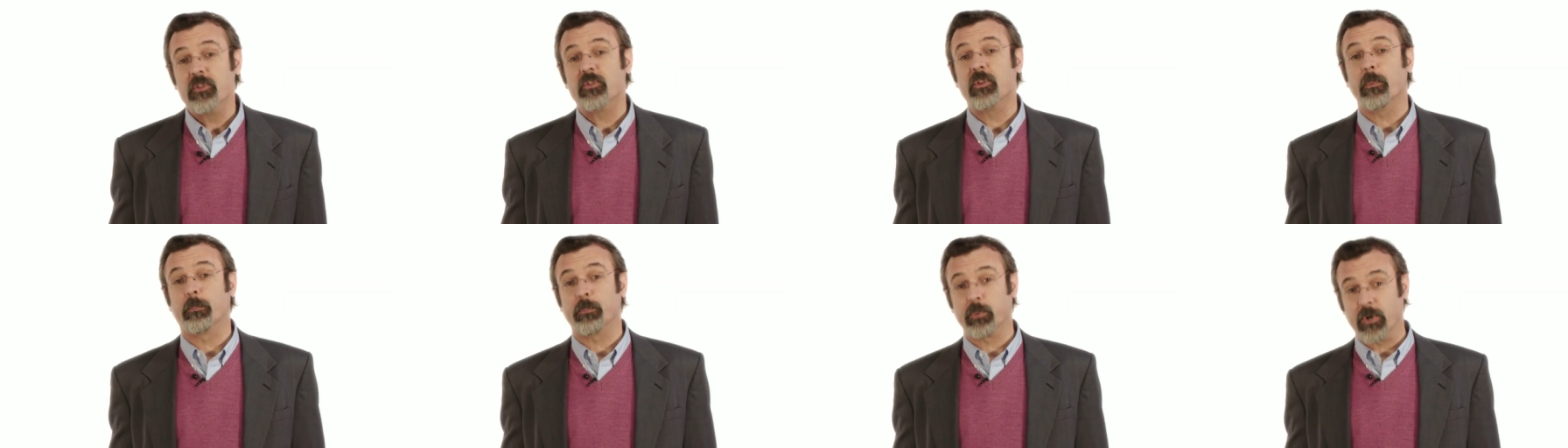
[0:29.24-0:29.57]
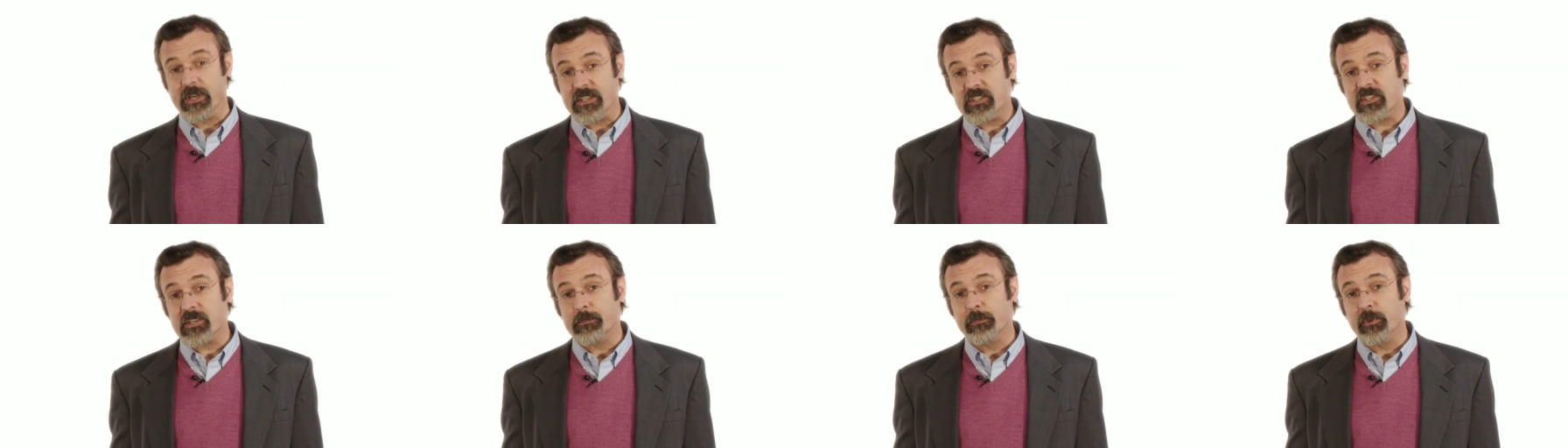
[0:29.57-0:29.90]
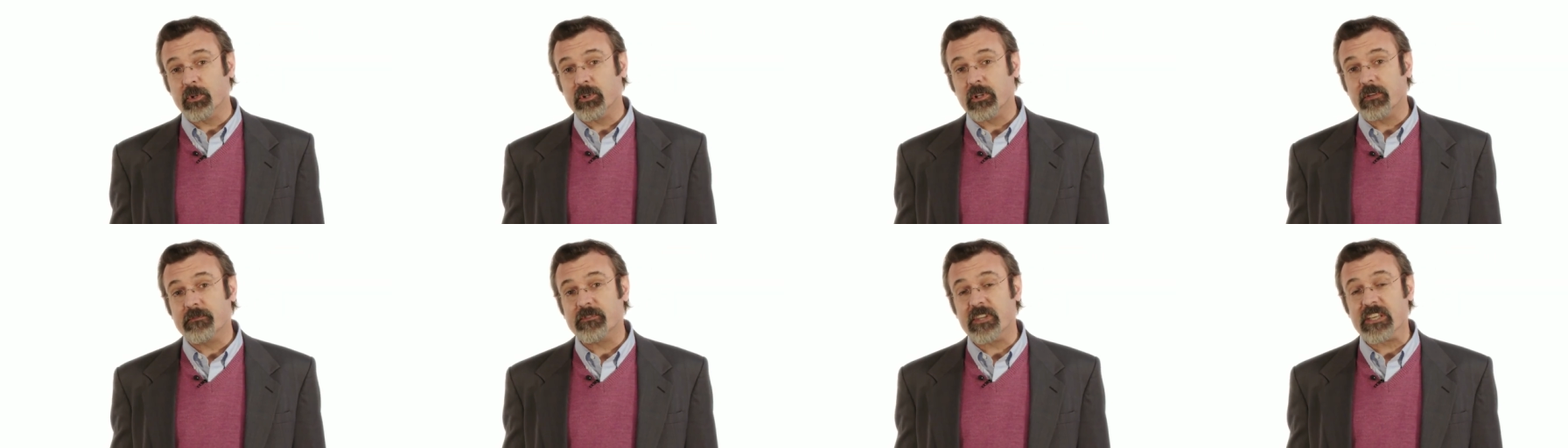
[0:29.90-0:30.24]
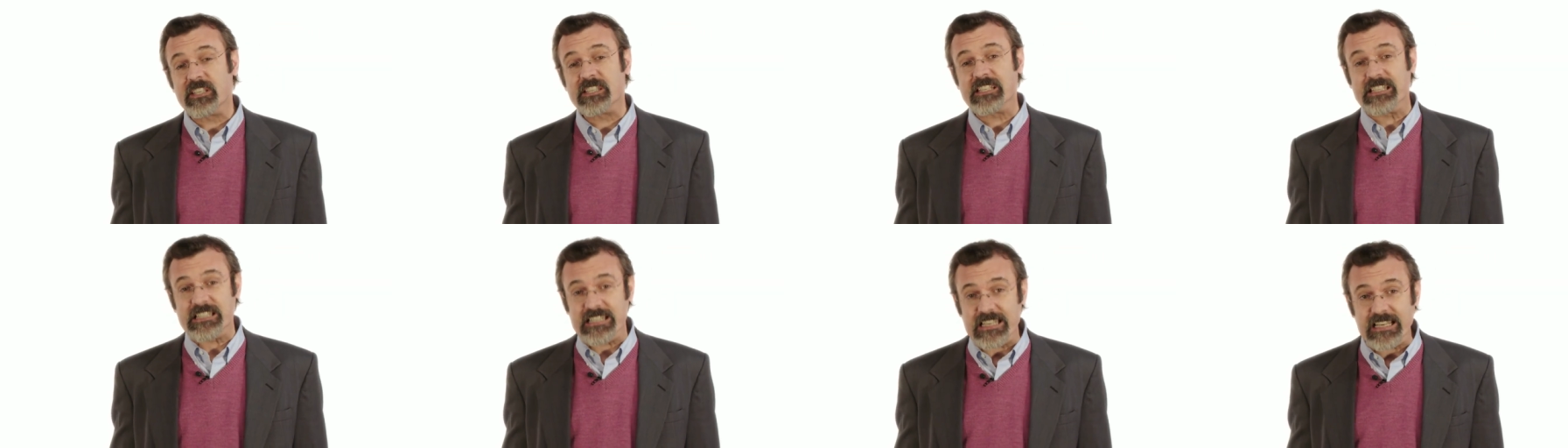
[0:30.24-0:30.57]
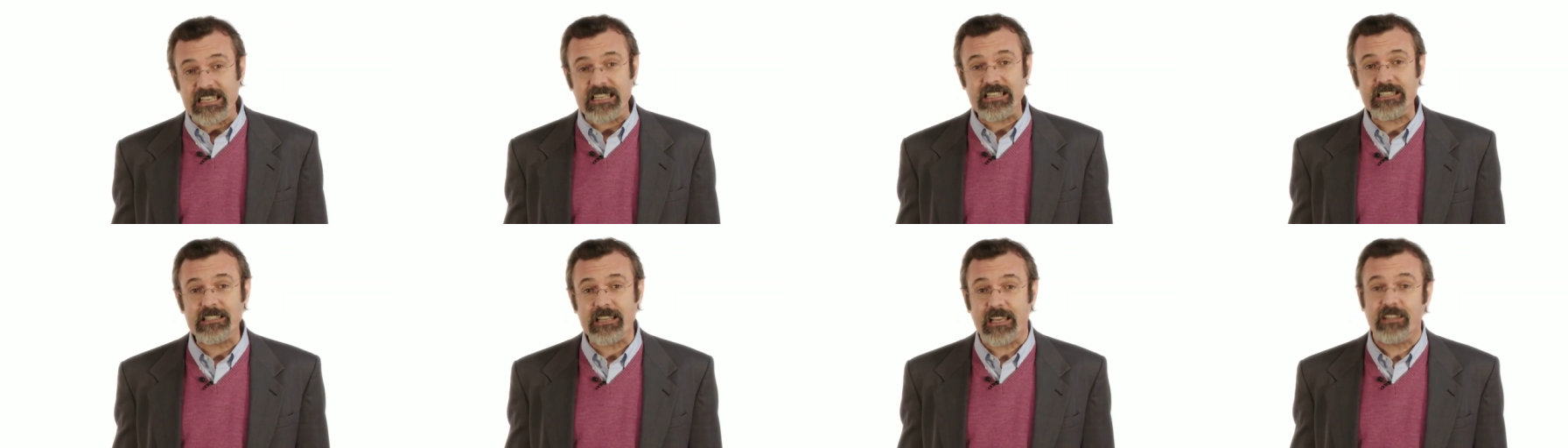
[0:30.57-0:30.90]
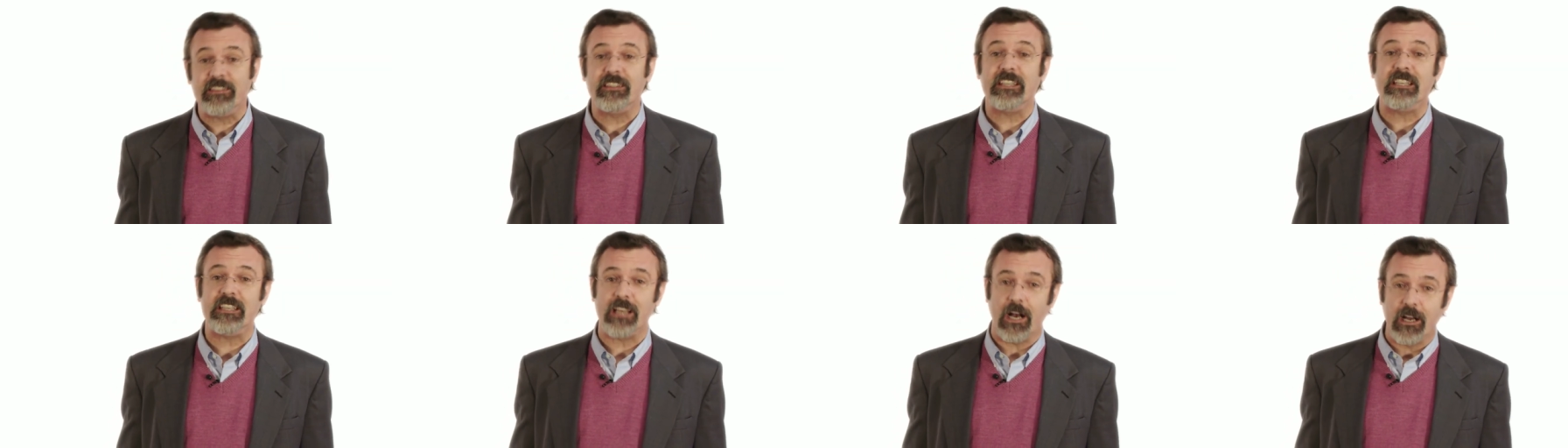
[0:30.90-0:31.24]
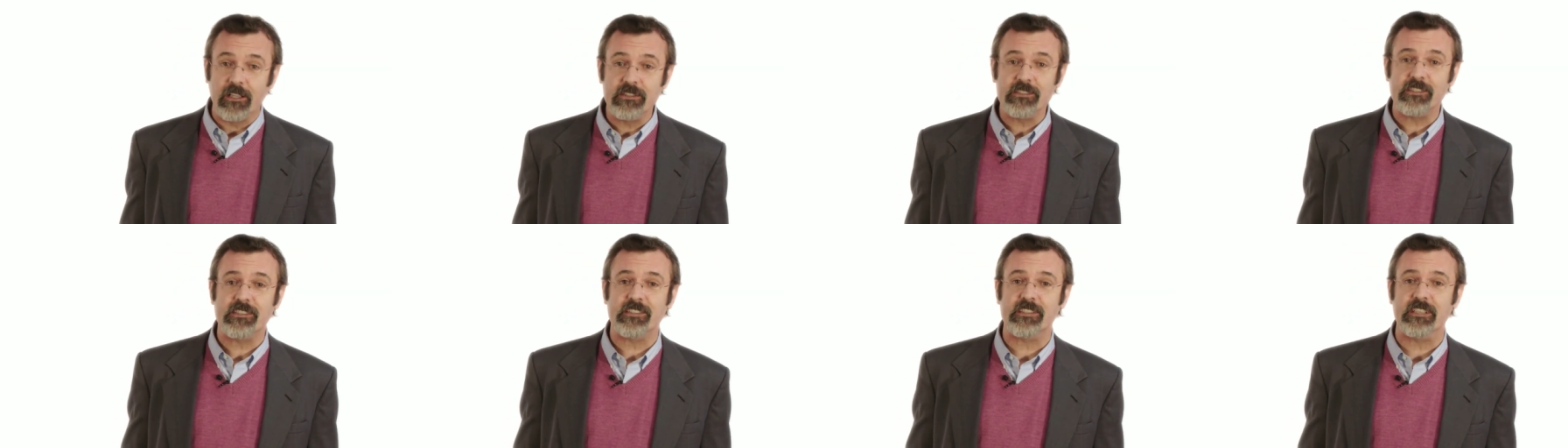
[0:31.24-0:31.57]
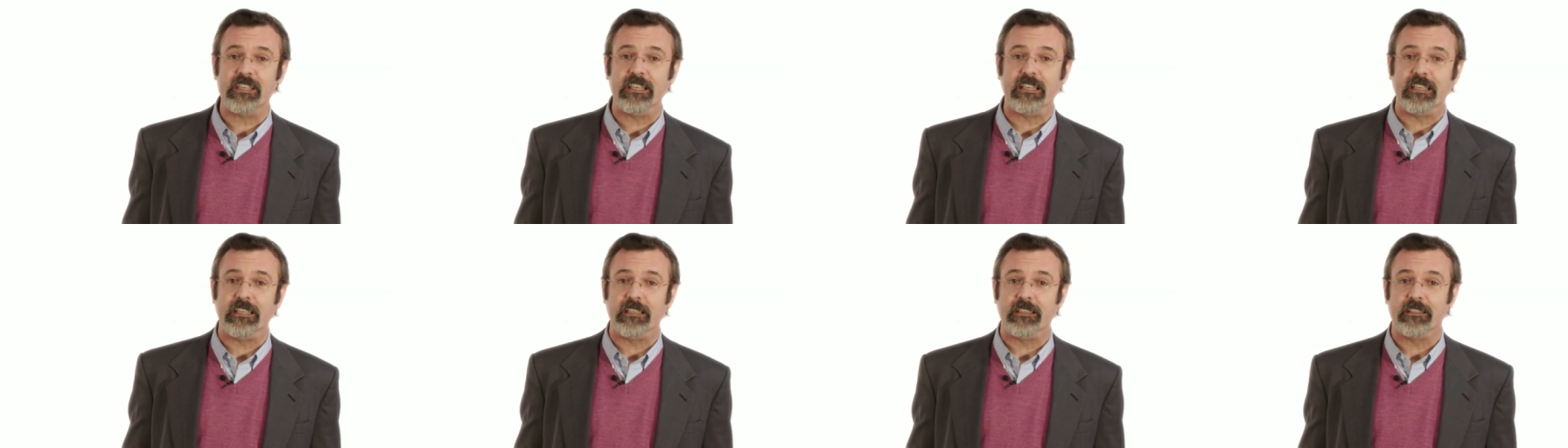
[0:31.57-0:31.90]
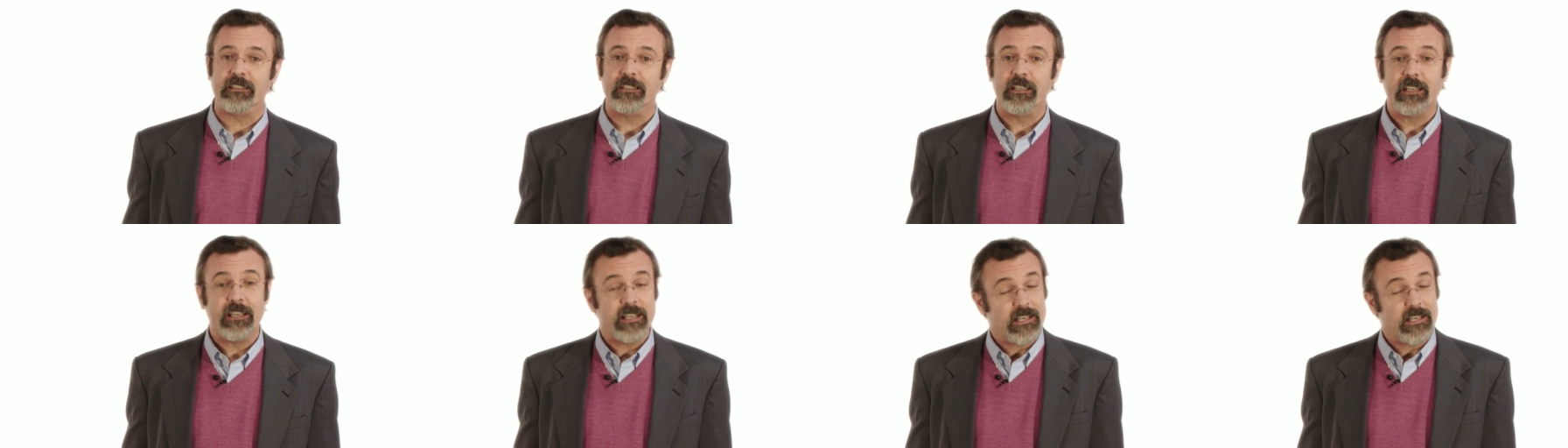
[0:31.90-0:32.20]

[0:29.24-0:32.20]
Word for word: The principle of the seen and the unseen